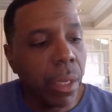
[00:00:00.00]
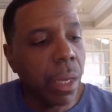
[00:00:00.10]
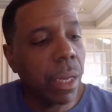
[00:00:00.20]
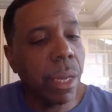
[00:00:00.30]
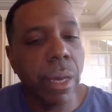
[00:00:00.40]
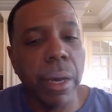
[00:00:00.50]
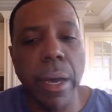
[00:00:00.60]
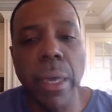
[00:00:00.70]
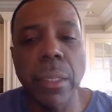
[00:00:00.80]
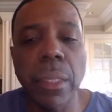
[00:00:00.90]

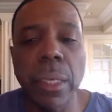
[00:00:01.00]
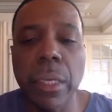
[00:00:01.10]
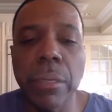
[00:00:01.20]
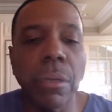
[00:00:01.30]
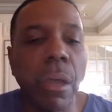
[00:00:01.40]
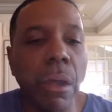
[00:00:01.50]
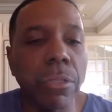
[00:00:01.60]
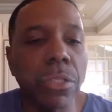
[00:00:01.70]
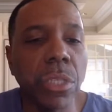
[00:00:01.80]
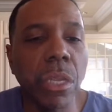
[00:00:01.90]
And then our
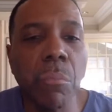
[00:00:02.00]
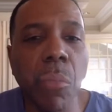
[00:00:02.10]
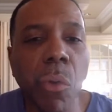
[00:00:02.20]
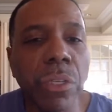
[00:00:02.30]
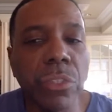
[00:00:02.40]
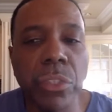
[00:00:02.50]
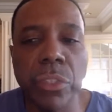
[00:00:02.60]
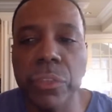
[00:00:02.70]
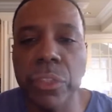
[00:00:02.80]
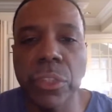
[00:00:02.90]
Sunday morning
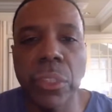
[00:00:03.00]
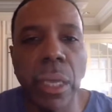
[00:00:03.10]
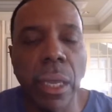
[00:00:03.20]
service.